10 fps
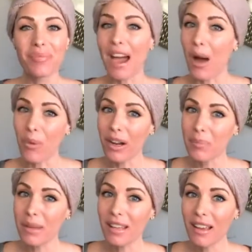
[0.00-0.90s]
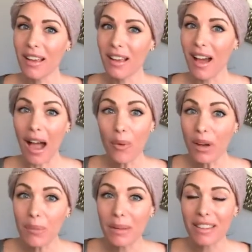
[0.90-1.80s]
I wanna be
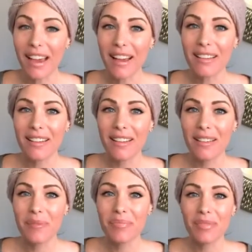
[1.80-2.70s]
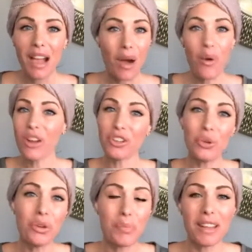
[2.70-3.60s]
that. I want
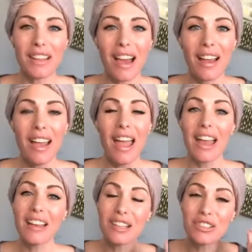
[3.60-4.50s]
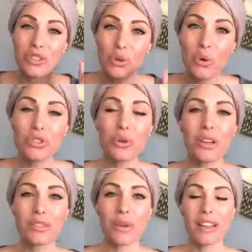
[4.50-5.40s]
you to be that. And it is your
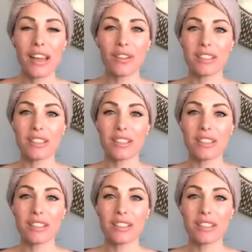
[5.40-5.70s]
choice right now